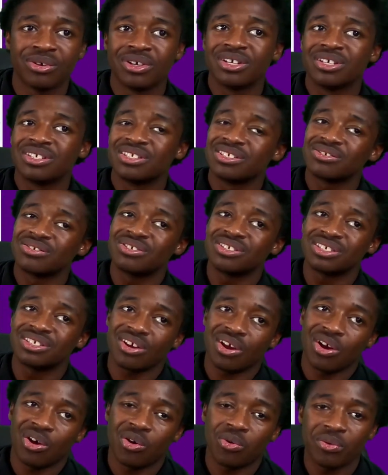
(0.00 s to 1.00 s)
So just
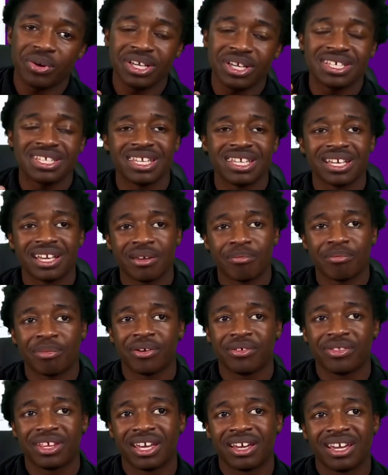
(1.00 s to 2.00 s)
always think about
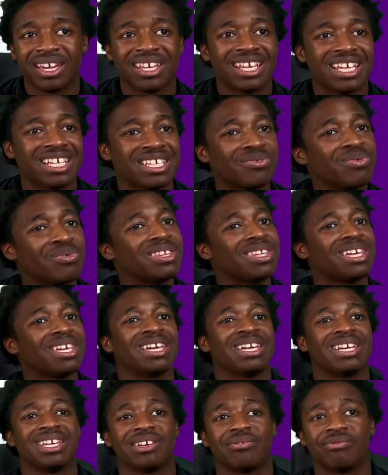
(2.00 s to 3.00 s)
that, and that's with
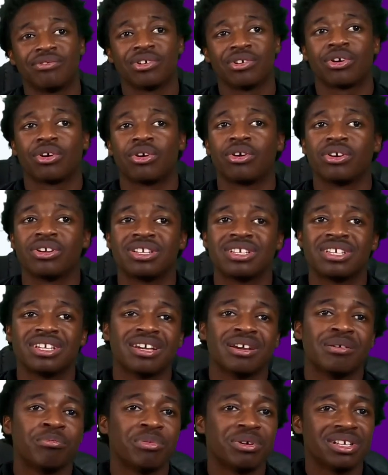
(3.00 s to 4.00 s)
any of your cards.
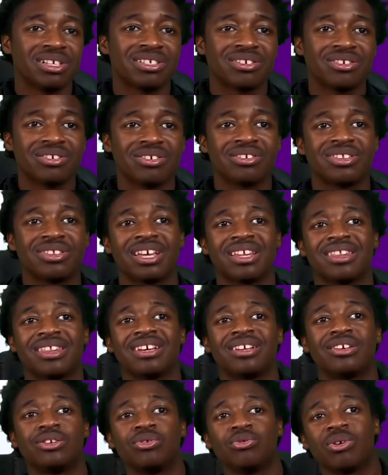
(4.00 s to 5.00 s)
But it's good that they
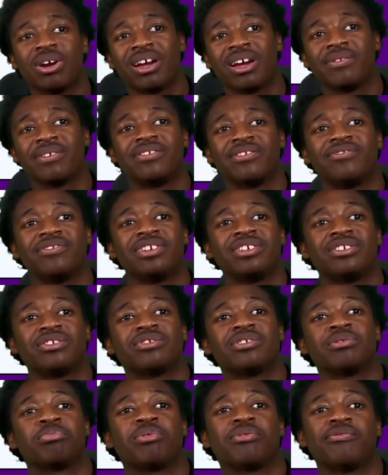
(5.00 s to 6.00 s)
do have this feature to
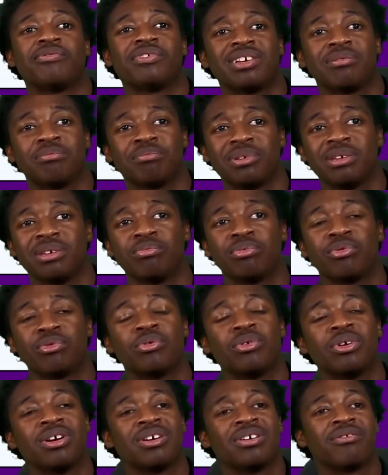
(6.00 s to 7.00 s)
prevent people
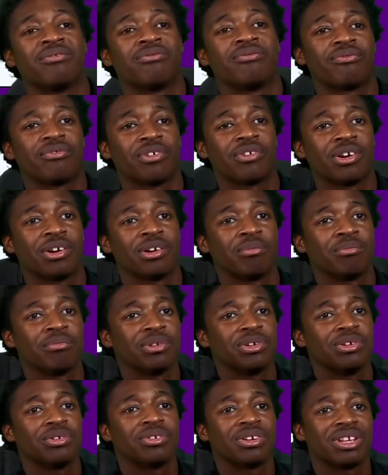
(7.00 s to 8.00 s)
from
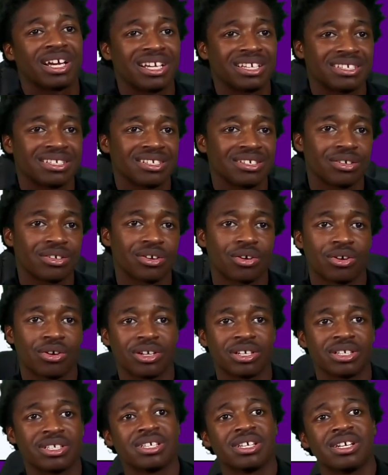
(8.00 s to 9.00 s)
utilizing your cards.
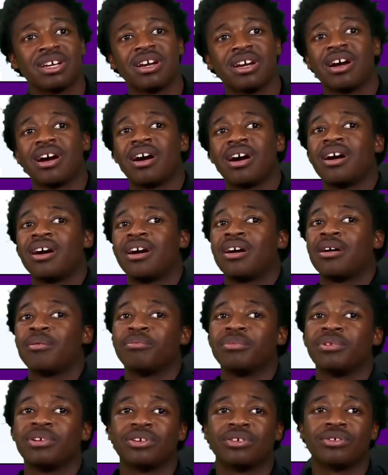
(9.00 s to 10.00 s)
You
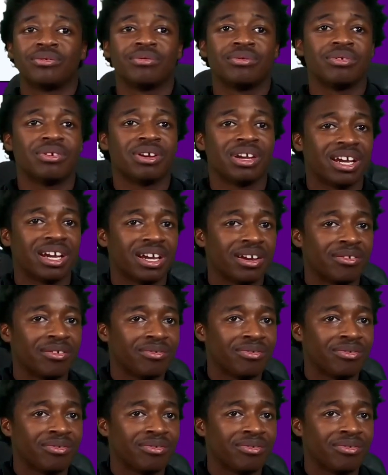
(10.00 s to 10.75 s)
know, you have